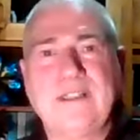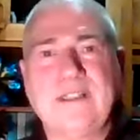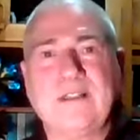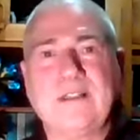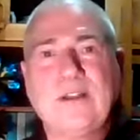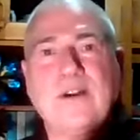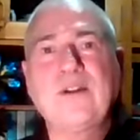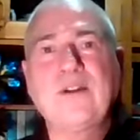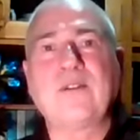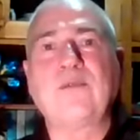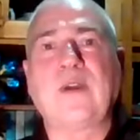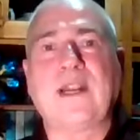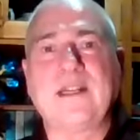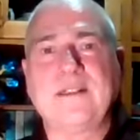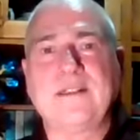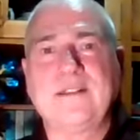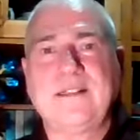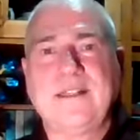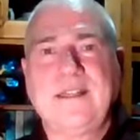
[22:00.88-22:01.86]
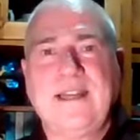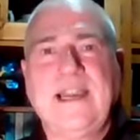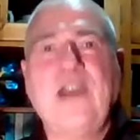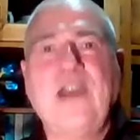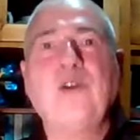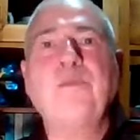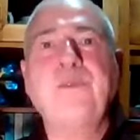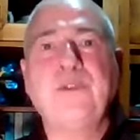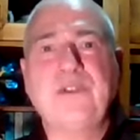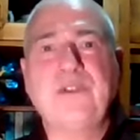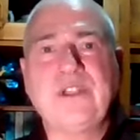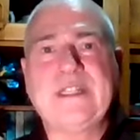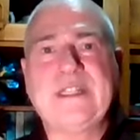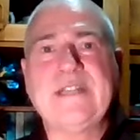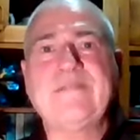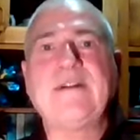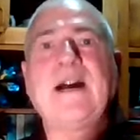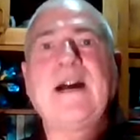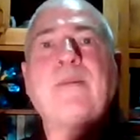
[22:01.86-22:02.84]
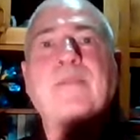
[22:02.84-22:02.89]
in the long run, help you to
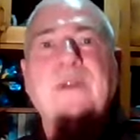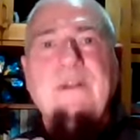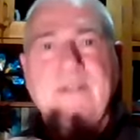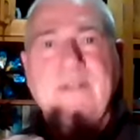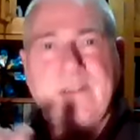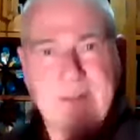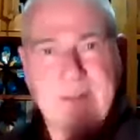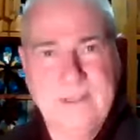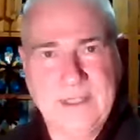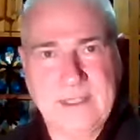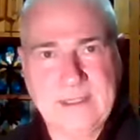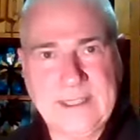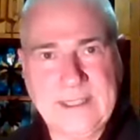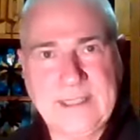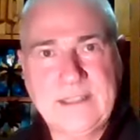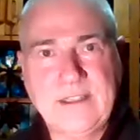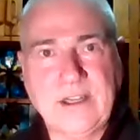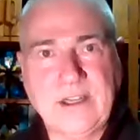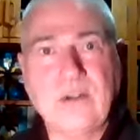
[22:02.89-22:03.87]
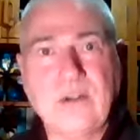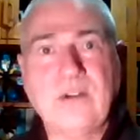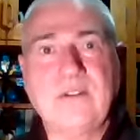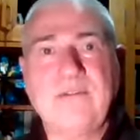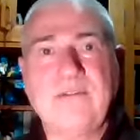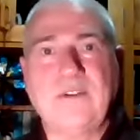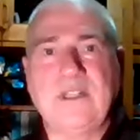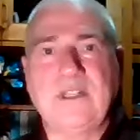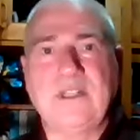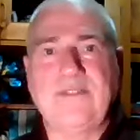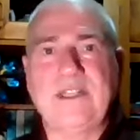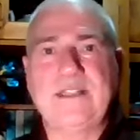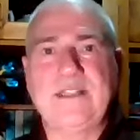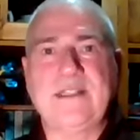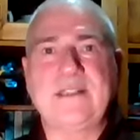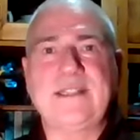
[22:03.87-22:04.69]
give up and let go of all of these